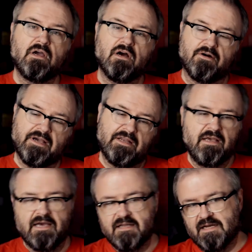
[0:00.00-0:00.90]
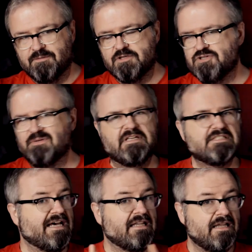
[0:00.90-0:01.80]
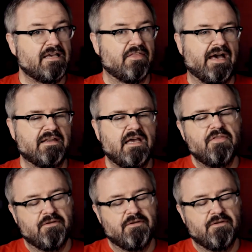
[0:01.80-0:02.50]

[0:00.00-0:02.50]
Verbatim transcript: all right, and then I'm going to shoot. It's not like that.